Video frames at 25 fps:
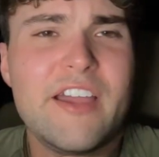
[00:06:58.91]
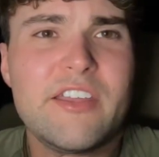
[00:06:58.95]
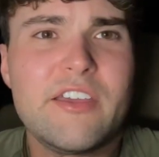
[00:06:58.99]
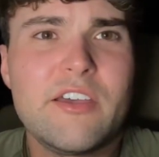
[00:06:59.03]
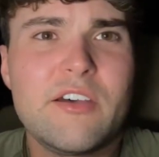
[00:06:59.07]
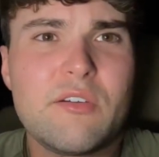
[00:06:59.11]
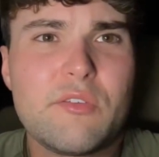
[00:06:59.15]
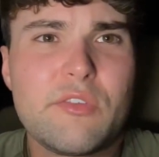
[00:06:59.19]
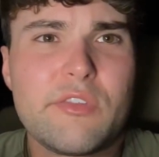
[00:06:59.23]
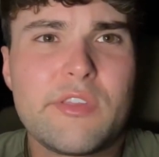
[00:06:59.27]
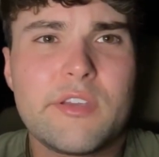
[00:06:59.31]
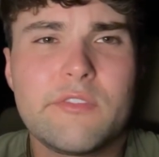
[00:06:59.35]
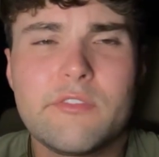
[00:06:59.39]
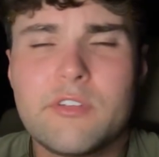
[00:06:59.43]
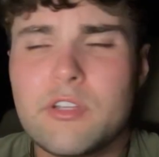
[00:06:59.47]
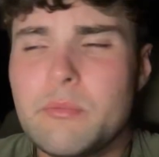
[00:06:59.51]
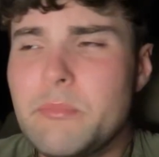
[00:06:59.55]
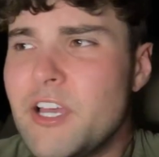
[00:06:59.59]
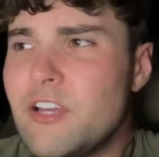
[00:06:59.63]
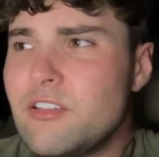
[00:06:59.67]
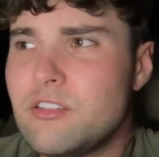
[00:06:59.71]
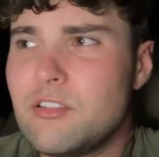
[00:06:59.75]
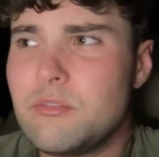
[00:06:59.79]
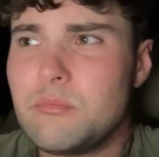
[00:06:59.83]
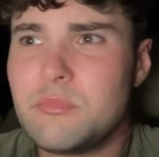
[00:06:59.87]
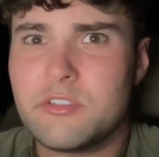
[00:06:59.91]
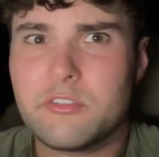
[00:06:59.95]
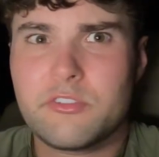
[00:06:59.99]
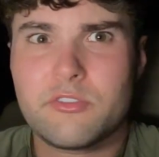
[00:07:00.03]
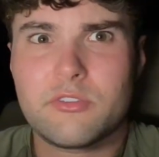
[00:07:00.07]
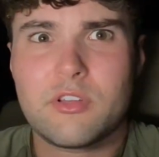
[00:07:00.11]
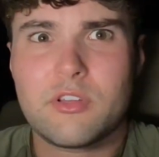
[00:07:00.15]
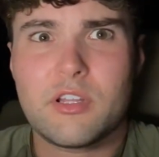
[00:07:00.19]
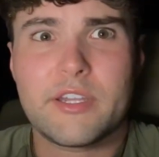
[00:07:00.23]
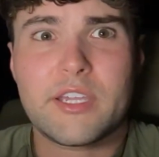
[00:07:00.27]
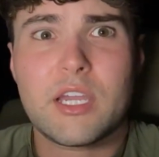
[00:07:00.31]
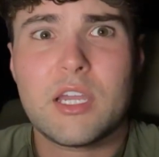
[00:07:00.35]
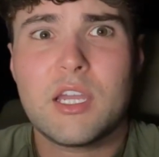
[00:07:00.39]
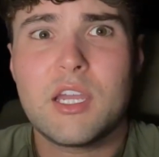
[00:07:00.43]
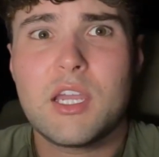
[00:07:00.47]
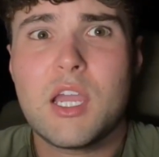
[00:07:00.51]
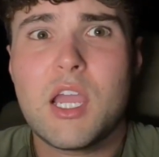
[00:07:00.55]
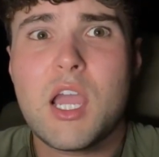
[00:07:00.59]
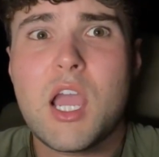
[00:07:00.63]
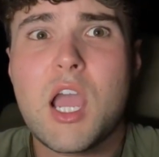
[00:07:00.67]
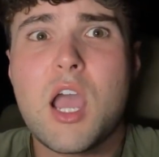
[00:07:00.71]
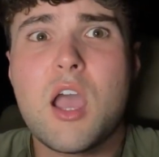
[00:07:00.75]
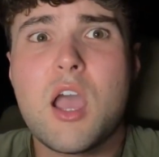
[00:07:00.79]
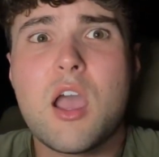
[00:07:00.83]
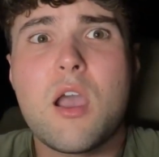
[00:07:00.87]
out something about them and you're like,
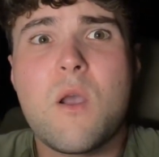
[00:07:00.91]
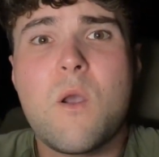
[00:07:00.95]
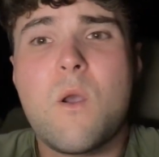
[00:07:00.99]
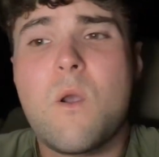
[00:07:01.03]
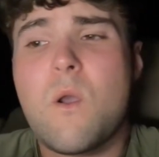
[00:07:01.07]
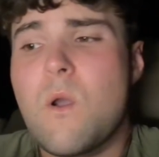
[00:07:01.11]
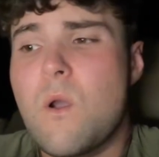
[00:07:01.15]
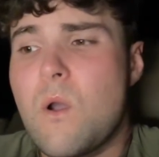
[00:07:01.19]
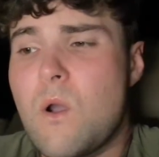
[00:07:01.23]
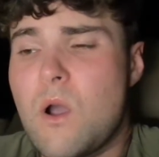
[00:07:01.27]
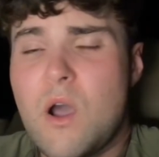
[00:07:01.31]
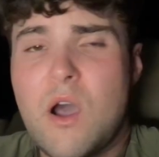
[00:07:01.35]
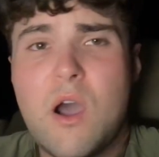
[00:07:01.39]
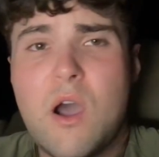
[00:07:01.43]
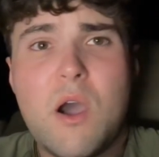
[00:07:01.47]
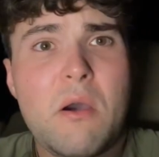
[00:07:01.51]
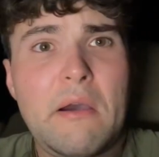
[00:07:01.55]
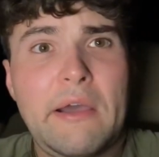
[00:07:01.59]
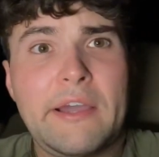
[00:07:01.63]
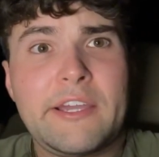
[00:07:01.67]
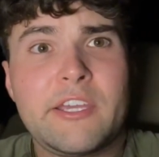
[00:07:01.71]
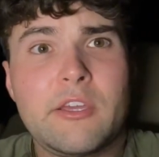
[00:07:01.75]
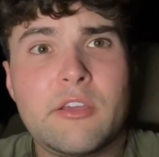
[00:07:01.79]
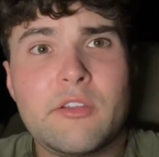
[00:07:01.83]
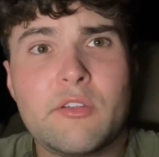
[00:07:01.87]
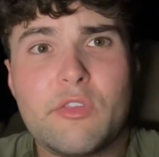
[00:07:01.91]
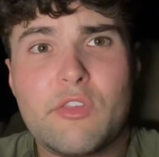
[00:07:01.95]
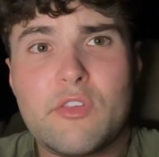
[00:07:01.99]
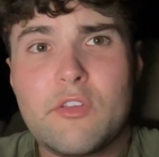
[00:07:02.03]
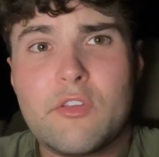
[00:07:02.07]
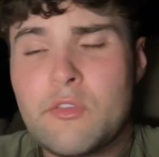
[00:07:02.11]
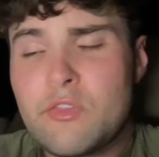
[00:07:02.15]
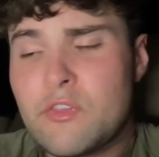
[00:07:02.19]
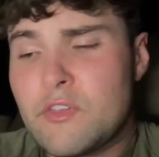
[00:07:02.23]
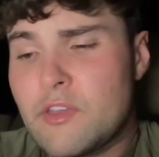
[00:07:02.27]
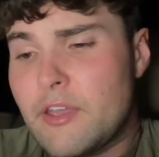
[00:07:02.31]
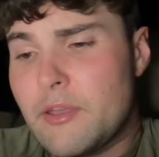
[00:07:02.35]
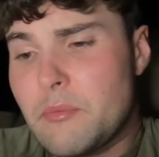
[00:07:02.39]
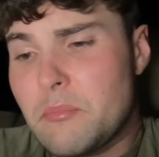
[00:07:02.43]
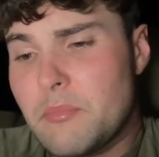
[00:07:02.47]
oh, I can't associate